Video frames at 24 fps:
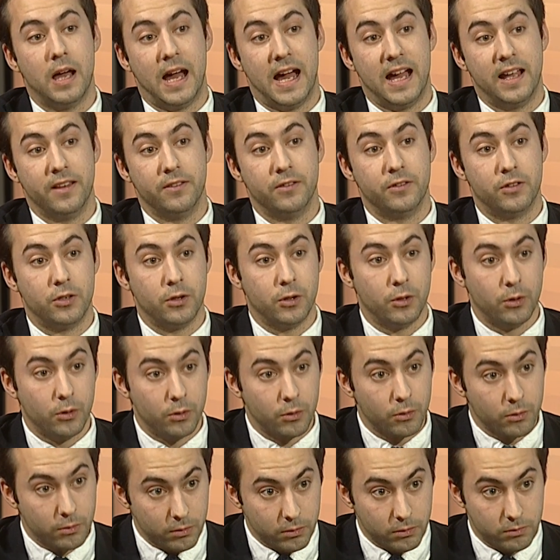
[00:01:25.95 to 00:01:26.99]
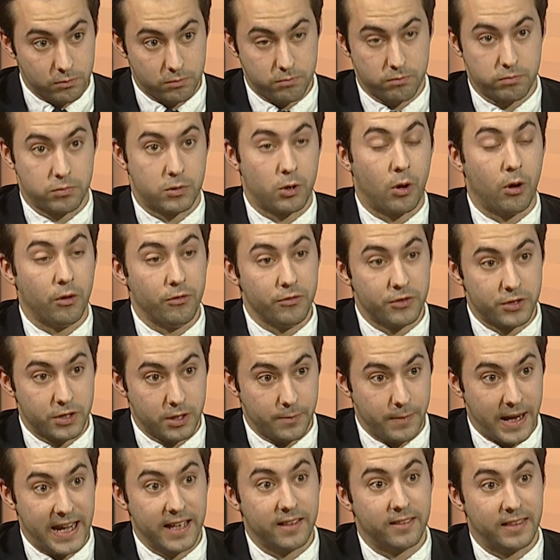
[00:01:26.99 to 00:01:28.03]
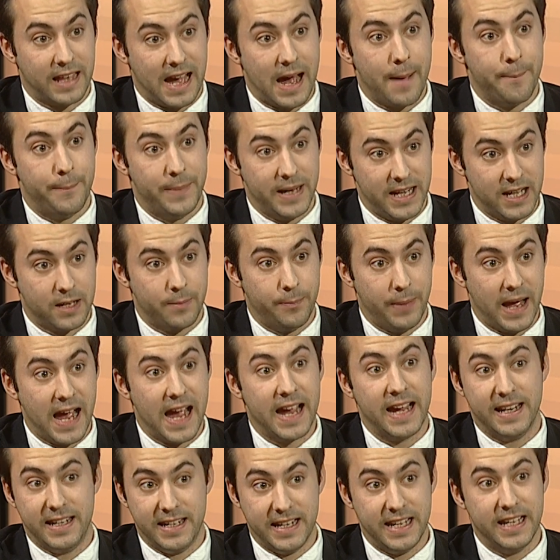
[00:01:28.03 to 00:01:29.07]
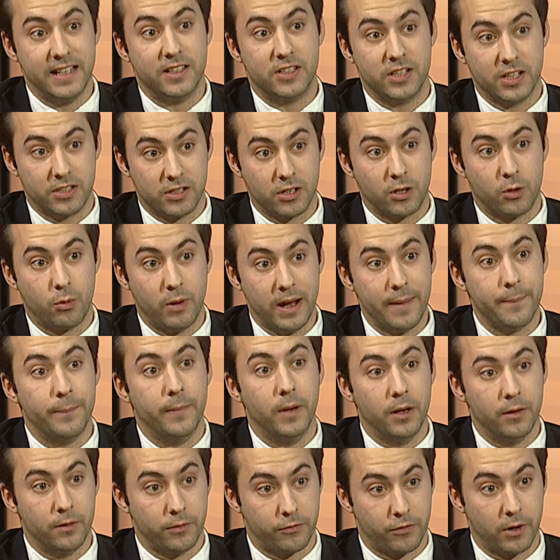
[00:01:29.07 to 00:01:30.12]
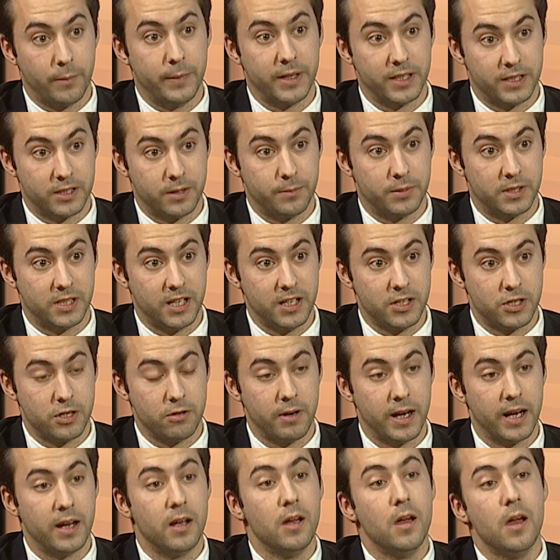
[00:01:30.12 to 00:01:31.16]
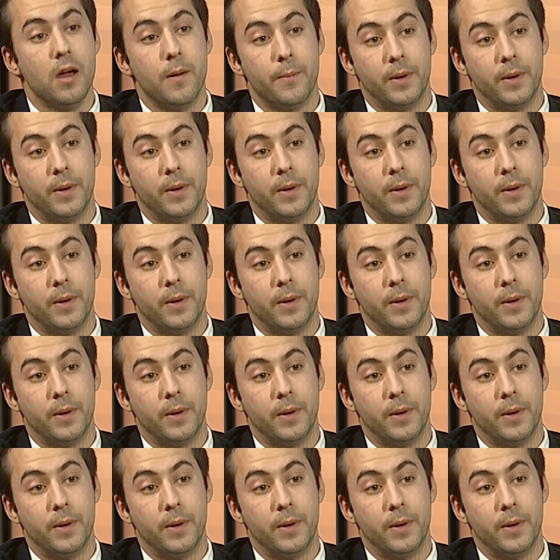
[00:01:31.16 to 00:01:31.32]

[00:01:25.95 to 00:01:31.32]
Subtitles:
And to consummate that big bet, it needs this equipment from its subsidiary.